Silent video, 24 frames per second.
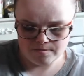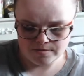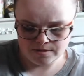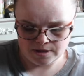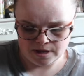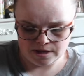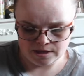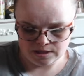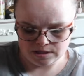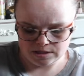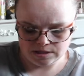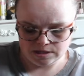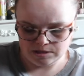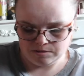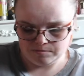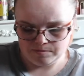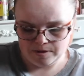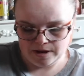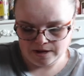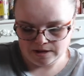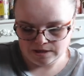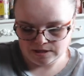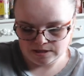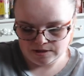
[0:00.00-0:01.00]
That
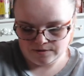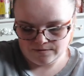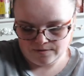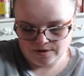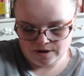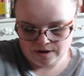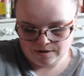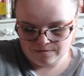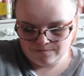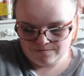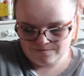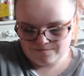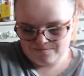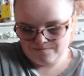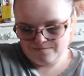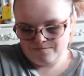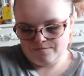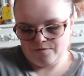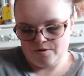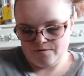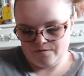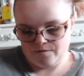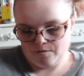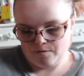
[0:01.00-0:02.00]
depends if I
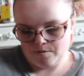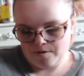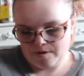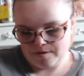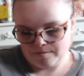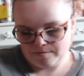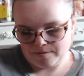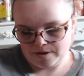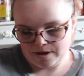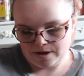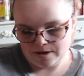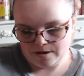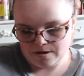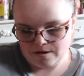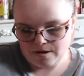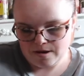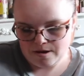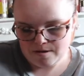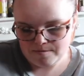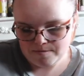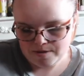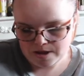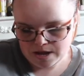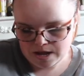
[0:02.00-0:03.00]
bother wearing
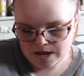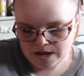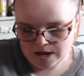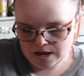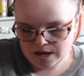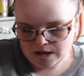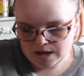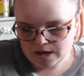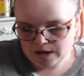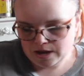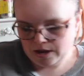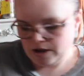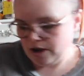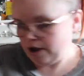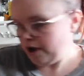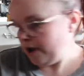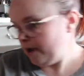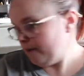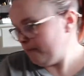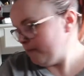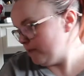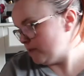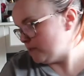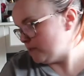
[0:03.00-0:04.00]
makeup. So